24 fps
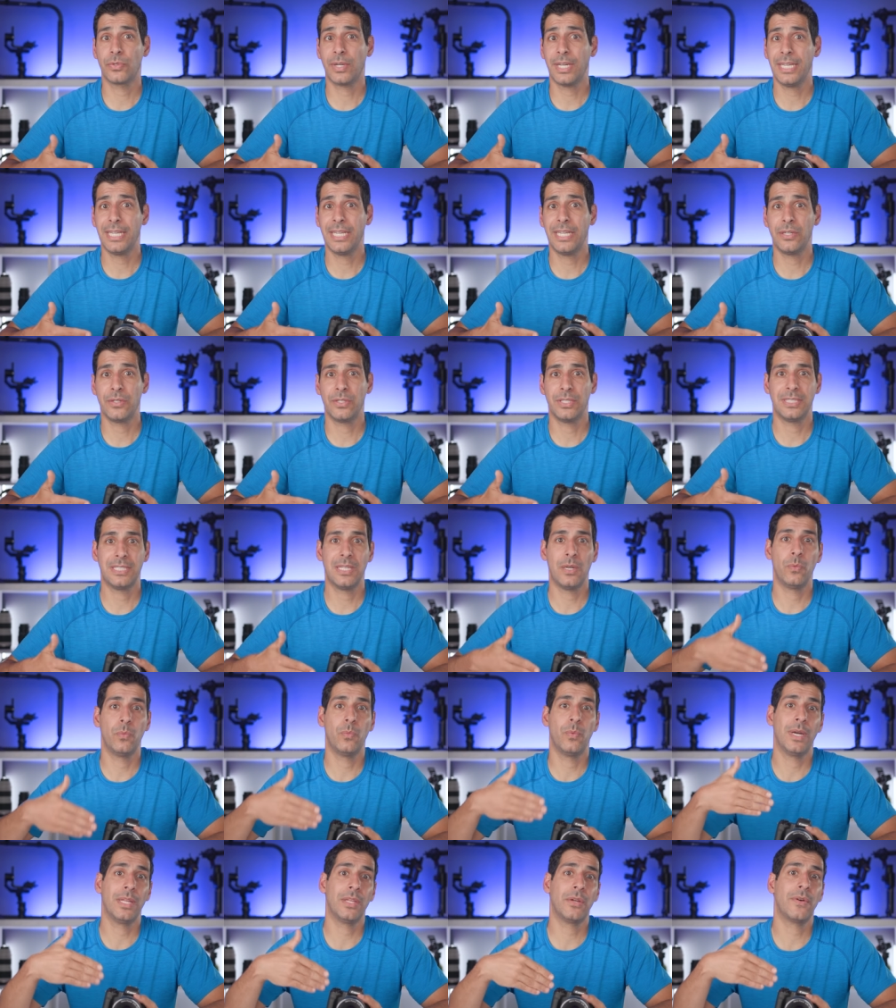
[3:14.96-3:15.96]
great here is
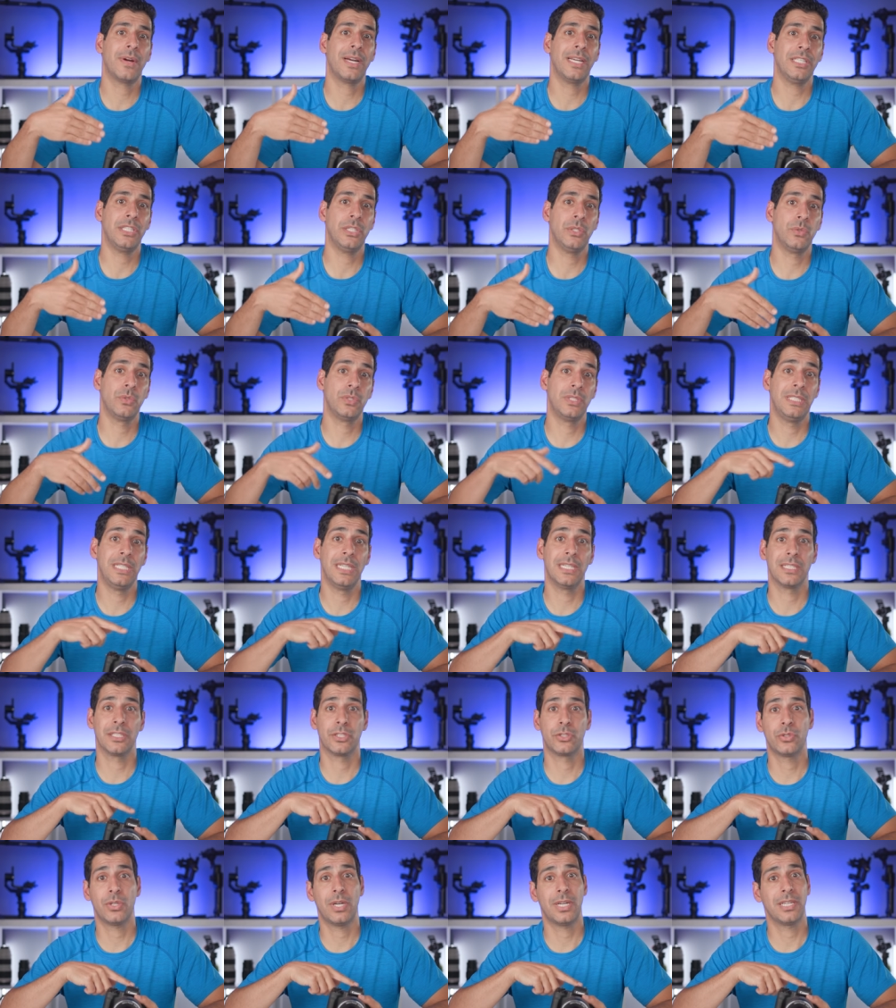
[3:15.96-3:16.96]
that whether I use the
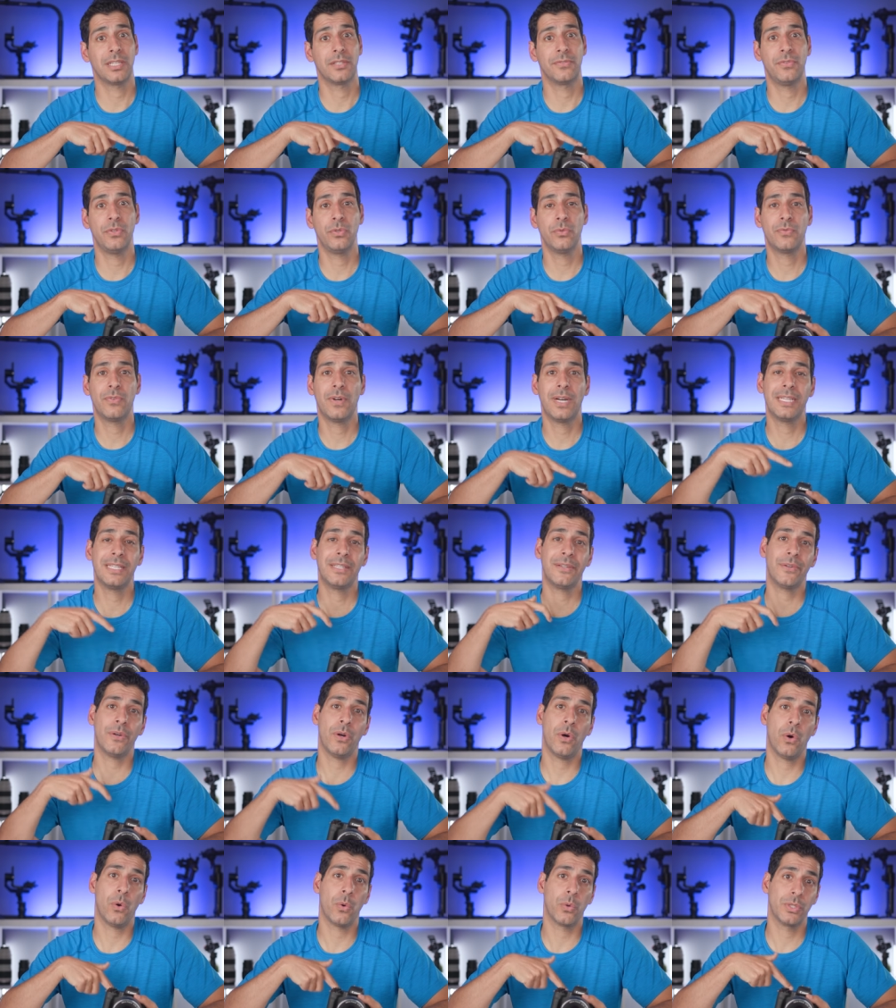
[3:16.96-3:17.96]
electronic
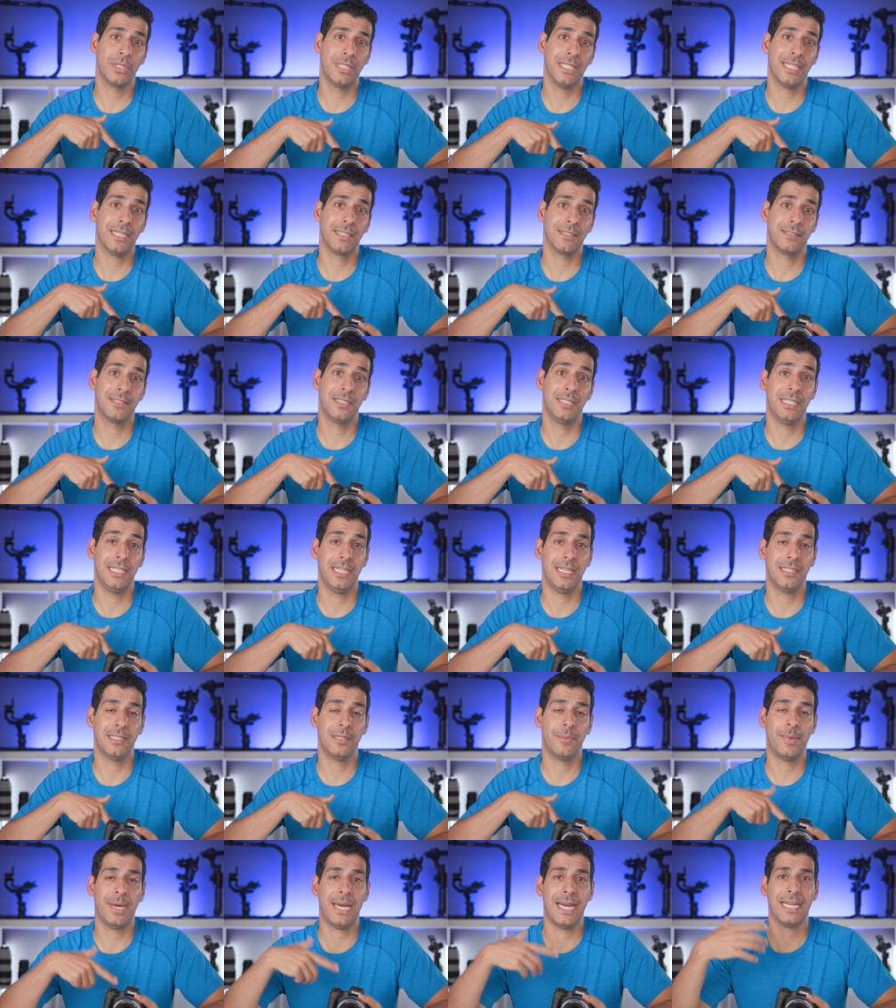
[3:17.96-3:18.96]
viewfinder or the LCD
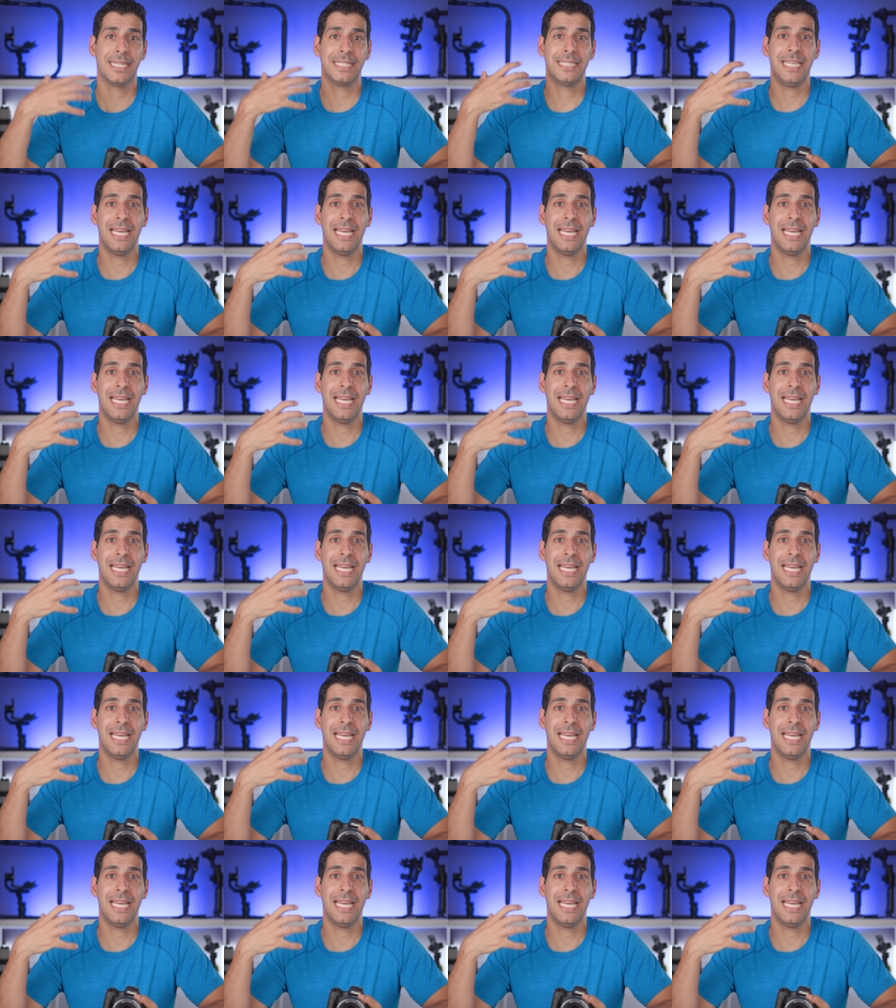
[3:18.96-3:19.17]
on the back,